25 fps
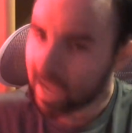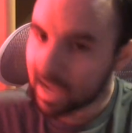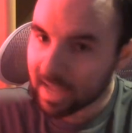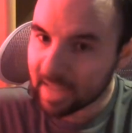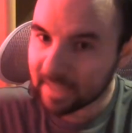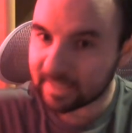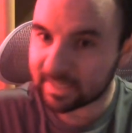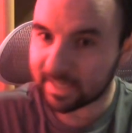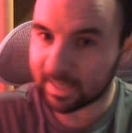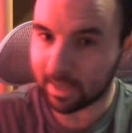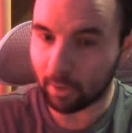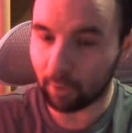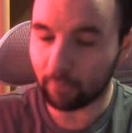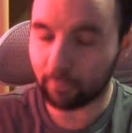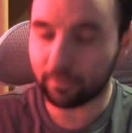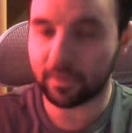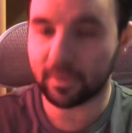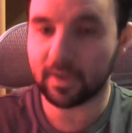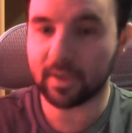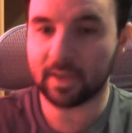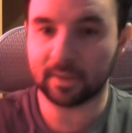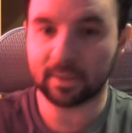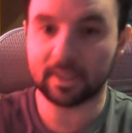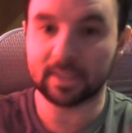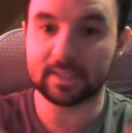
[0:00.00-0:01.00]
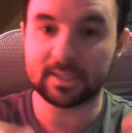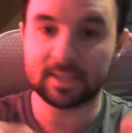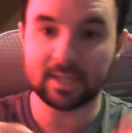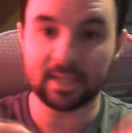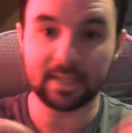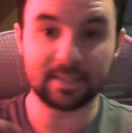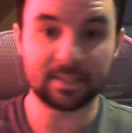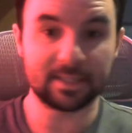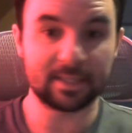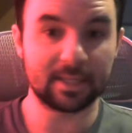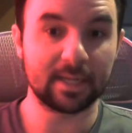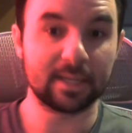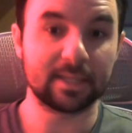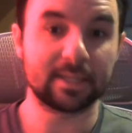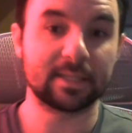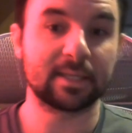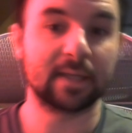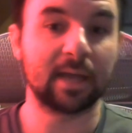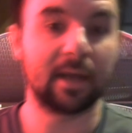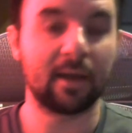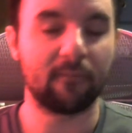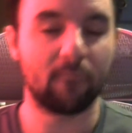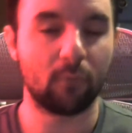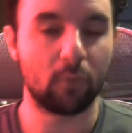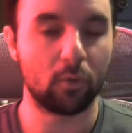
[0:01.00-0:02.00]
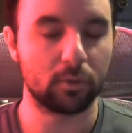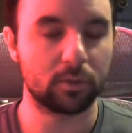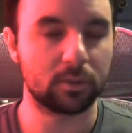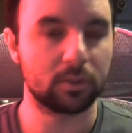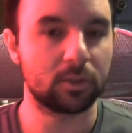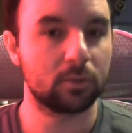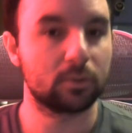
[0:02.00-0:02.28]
It's healthy in the sense that it's diverse.